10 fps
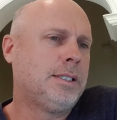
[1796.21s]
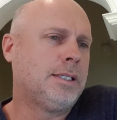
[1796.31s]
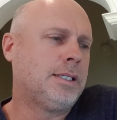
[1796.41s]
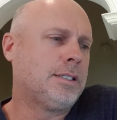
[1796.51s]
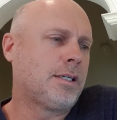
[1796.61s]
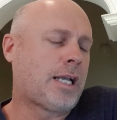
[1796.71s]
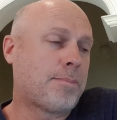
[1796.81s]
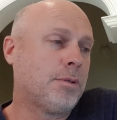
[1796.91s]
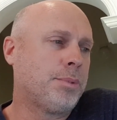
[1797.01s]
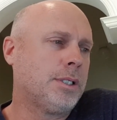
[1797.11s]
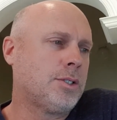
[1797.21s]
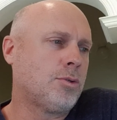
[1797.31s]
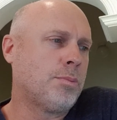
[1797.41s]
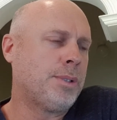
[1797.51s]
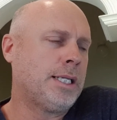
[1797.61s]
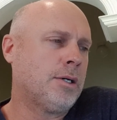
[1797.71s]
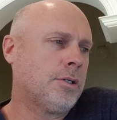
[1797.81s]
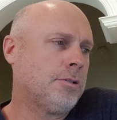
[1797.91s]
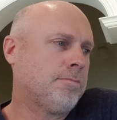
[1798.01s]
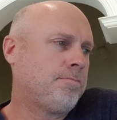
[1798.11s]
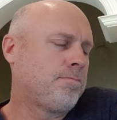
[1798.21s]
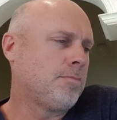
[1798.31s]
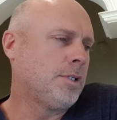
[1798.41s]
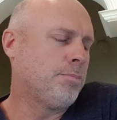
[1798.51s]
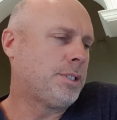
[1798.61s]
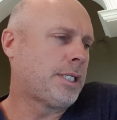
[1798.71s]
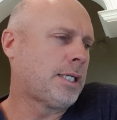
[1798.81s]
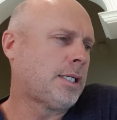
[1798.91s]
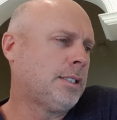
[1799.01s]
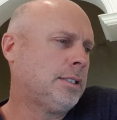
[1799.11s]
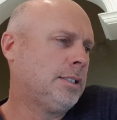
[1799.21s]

There's a couple of bidders who will be bidding on it in particular,